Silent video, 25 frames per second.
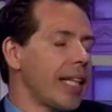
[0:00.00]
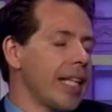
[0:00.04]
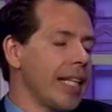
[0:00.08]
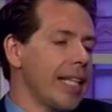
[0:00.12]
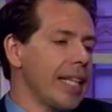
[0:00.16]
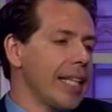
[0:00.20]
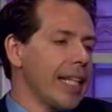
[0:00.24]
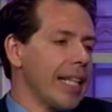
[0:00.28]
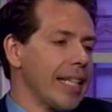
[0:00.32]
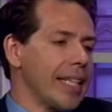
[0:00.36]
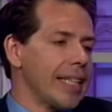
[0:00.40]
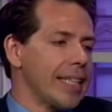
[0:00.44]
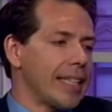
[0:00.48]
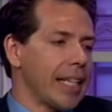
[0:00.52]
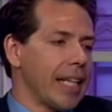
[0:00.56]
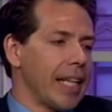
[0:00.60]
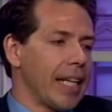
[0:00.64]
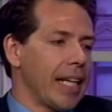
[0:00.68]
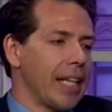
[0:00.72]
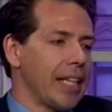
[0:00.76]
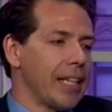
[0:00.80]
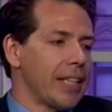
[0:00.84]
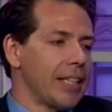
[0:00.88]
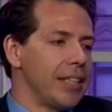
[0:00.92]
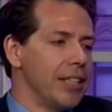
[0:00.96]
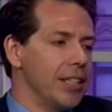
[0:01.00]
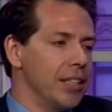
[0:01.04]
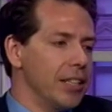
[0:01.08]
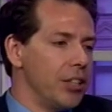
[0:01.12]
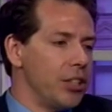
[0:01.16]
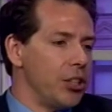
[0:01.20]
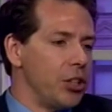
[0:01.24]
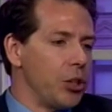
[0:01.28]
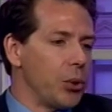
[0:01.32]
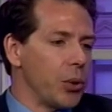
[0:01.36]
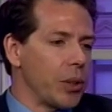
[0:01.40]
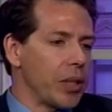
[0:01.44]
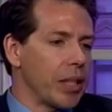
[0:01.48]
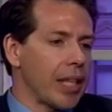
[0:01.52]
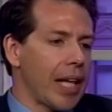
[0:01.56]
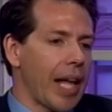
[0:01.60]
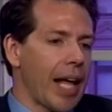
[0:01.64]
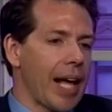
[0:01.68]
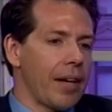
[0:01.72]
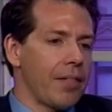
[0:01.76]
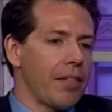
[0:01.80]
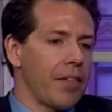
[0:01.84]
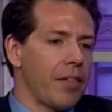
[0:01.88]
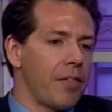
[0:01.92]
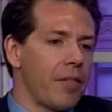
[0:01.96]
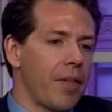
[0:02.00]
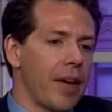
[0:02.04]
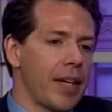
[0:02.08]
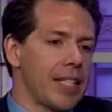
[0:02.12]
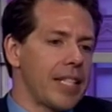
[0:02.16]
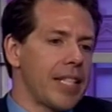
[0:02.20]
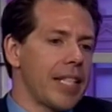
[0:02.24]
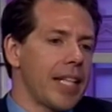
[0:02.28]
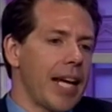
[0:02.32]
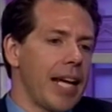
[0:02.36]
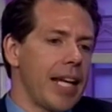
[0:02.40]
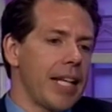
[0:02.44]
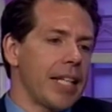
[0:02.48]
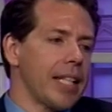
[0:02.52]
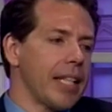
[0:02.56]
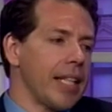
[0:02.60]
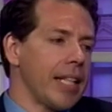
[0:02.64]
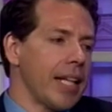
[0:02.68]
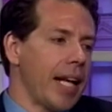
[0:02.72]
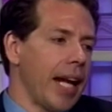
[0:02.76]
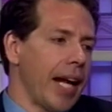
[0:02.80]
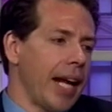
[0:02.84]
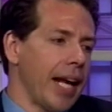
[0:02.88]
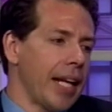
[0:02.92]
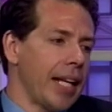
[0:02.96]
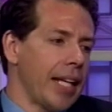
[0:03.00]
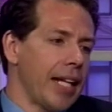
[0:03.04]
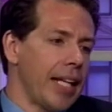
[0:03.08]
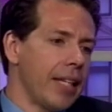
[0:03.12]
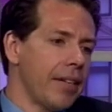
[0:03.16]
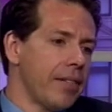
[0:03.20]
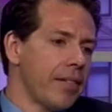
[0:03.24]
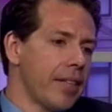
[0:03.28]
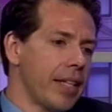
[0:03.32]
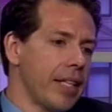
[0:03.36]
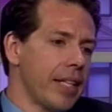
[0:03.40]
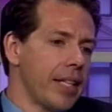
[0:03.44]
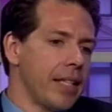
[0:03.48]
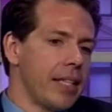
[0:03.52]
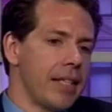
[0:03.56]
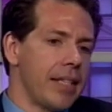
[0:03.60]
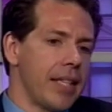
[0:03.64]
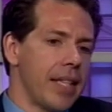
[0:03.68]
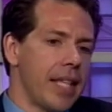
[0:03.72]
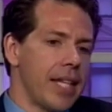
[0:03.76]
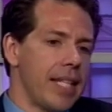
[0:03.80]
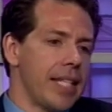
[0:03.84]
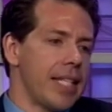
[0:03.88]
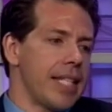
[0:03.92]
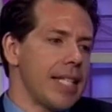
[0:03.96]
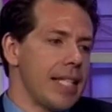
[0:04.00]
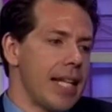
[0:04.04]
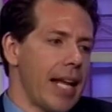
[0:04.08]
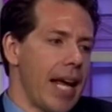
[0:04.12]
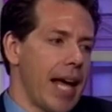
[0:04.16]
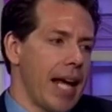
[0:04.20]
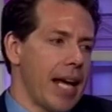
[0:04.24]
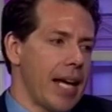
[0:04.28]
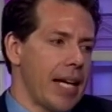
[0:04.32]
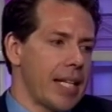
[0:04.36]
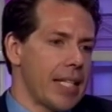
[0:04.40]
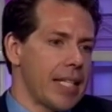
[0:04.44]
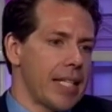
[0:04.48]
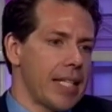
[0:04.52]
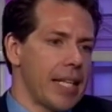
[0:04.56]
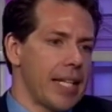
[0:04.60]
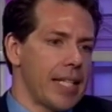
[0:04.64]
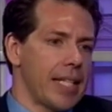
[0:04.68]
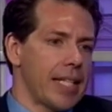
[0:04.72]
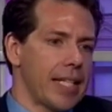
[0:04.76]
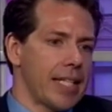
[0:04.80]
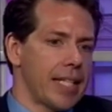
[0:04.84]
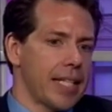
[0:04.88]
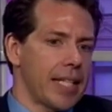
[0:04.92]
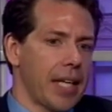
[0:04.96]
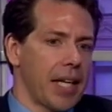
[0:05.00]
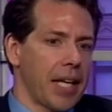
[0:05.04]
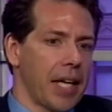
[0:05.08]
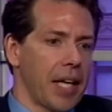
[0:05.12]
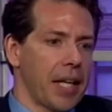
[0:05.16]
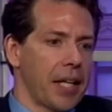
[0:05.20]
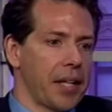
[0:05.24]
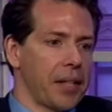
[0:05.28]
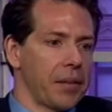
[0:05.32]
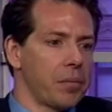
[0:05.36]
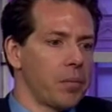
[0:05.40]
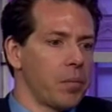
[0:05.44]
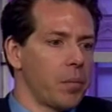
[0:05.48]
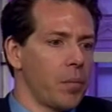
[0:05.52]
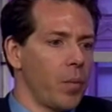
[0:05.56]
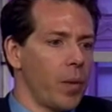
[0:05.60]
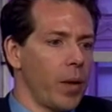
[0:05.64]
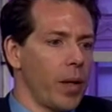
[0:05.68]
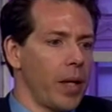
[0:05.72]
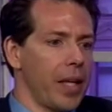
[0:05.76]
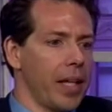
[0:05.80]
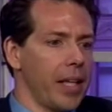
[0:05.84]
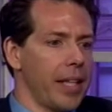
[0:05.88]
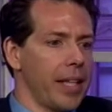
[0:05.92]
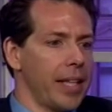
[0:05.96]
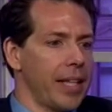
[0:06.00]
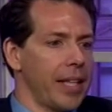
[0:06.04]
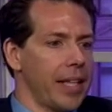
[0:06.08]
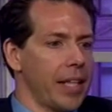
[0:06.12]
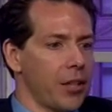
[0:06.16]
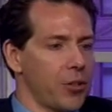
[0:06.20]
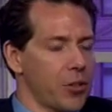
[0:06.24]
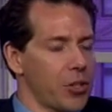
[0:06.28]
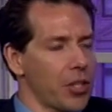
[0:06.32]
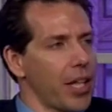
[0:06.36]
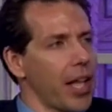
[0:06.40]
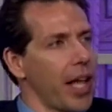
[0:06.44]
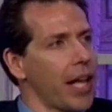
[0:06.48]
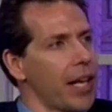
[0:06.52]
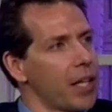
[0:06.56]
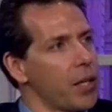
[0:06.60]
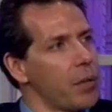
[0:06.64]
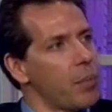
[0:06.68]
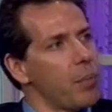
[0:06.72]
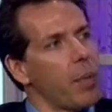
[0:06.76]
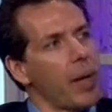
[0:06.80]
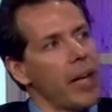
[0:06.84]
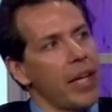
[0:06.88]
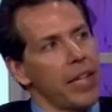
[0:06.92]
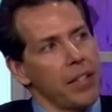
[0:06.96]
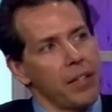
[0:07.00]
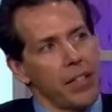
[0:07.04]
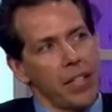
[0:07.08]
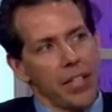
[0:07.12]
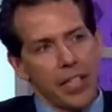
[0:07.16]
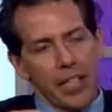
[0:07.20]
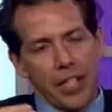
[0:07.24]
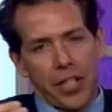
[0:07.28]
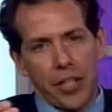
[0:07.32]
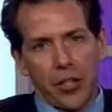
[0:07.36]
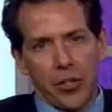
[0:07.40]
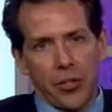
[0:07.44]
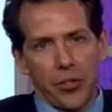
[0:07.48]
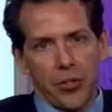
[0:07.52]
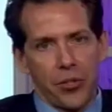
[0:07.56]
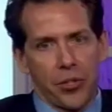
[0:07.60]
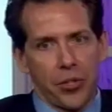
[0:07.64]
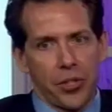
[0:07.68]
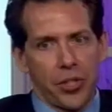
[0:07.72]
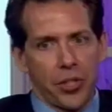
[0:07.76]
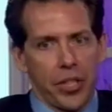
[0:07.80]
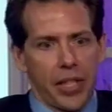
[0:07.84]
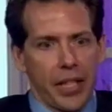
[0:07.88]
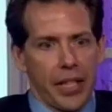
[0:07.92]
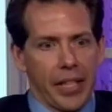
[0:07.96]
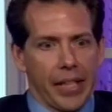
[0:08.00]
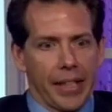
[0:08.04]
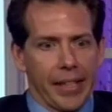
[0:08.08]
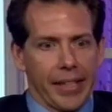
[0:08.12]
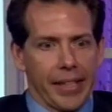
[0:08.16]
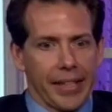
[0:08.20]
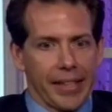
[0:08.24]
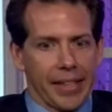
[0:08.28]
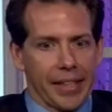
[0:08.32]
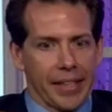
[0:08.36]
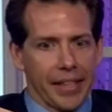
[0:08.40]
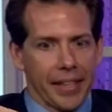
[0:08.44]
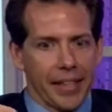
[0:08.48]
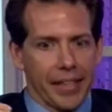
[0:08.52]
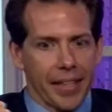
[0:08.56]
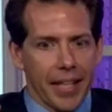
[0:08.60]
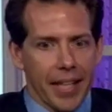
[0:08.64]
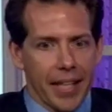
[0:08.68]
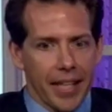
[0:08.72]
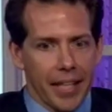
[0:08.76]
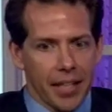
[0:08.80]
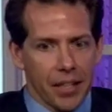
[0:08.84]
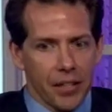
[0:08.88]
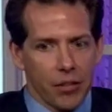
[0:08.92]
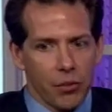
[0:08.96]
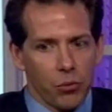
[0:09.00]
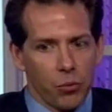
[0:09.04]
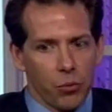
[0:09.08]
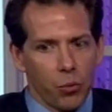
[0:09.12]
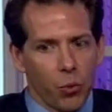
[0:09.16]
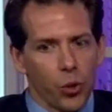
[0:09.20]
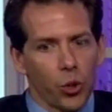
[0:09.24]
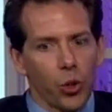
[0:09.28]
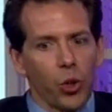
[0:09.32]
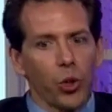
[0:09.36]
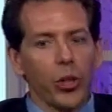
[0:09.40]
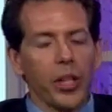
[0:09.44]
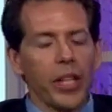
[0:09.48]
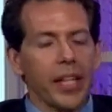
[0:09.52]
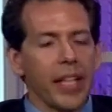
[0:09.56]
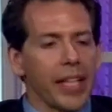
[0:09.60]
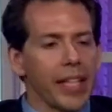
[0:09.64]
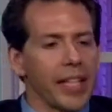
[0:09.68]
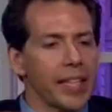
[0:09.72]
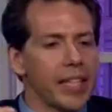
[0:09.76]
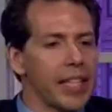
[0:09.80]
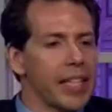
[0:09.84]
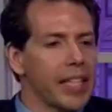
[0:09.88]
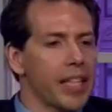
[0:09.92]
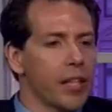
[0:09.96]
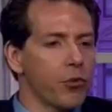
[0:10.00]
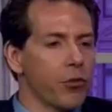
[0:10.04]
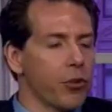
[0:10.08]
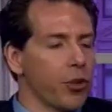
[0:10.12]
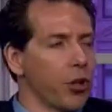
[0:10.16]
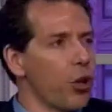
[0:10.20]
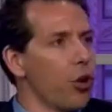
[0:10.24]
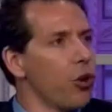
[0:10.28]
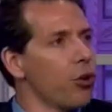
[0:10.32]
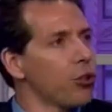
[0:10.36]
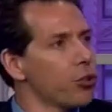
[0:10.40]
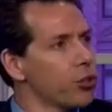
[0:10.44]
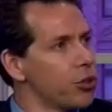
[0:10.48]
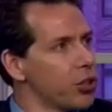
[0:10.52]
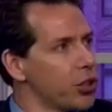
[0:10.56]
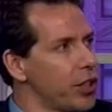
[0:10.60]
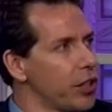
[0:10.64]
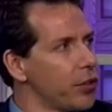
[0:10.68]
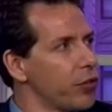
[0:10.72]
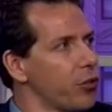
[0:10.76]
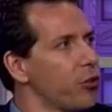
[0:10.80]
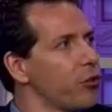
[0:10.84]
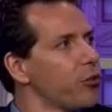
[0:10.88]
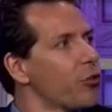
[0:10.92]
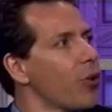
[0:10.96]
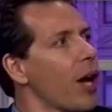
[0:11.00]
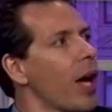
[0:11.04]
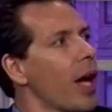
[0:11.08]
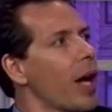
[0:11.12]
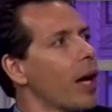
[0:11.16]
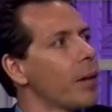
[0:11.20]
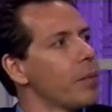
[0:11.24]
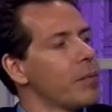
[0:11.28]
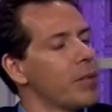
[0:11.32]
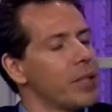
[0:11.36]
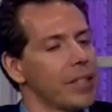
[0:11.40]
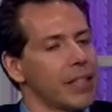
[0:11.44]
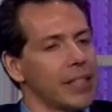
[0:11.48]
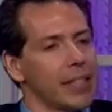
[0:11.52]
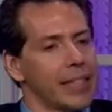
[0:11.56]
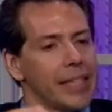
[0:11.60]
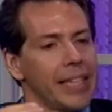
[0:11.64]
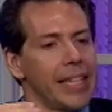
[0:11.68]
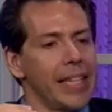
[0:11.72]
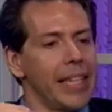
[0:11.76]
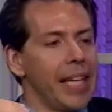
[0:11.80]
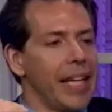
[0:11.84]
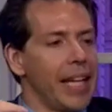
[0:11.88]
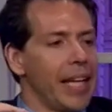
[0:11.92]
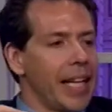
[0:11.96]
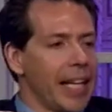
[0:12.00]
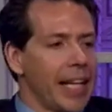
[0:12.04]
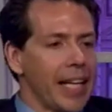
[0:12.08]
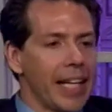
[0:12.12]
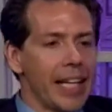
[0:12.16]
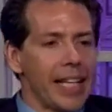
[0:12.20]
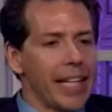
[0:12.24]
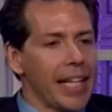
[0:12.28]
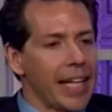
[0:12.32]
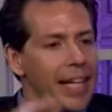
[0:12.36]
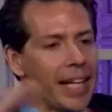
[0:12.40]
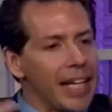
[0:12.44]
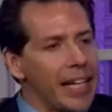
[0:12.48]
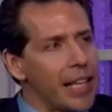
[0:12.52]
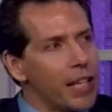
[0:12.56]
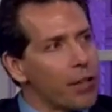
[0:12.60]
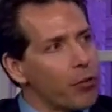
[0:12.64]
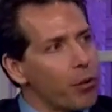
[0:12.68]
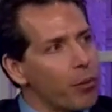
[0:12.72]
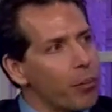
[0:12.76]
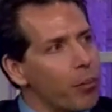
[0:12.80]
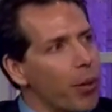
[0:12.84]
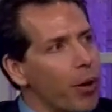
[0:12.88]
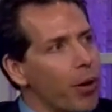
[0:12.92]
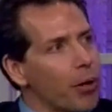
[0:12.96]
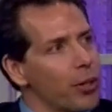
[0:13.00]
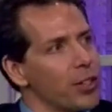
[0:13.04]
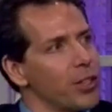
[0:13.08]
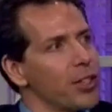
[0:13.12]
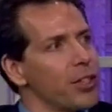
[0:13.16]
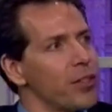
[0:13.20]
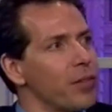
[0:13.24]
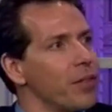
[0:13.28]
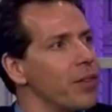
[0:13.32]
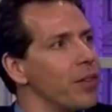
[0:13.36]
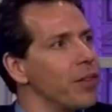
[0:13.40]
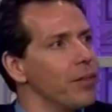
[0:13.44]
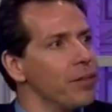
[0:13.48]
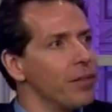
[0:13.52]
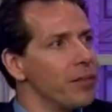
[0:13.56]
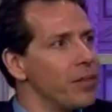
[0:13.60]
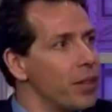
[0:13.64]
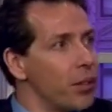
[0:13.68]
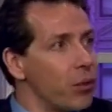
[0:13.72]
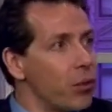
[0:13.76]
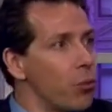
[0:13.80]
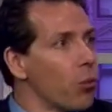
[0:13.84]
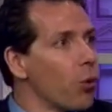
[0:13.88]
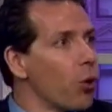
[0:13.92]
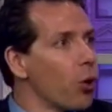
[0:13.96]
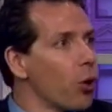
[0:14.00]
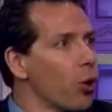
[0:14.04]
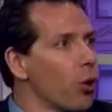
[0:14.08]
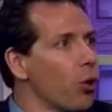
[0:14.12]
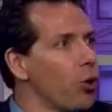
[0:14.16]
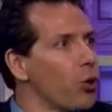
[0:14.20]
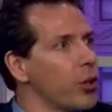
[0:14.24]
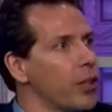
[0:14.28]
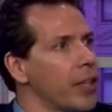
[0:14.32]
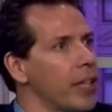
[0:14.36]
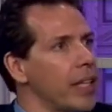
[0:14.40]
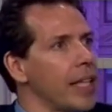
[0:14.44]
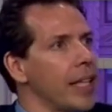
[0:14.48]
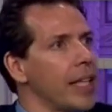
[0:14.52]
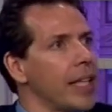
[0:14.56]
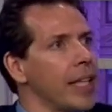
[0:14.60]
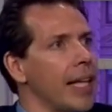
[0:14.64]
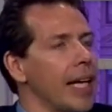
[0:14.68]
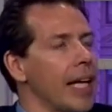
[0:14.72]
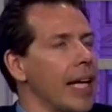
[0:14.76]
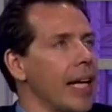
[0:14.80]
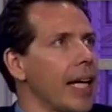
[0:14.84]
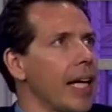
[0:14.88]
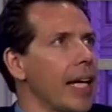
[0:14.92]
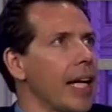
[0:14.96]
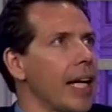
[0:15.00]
think that doing a lot of investigating and even these days, there's a lot of debate because we're looking into different cultures, different tribes, and in different parts of the world, and